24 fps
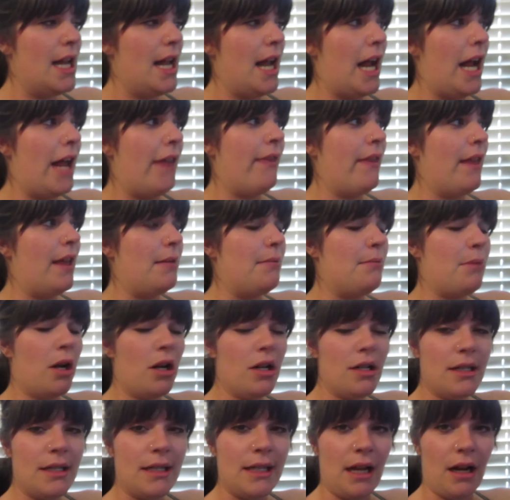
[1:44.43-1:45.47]
And then
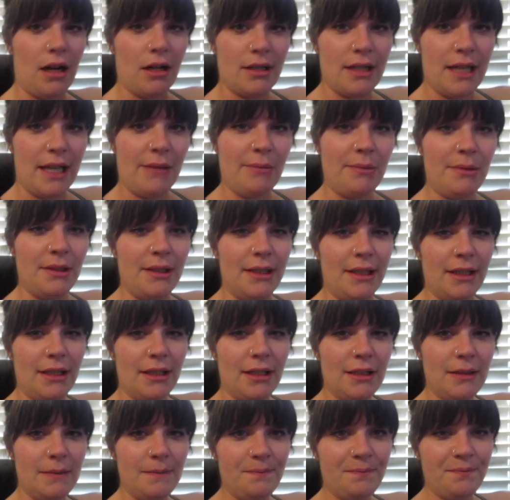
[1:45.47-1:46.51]
Marcy, our table
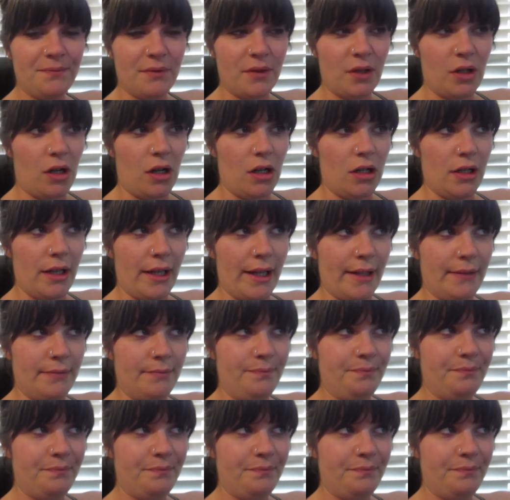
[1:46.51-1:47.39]
leader, or like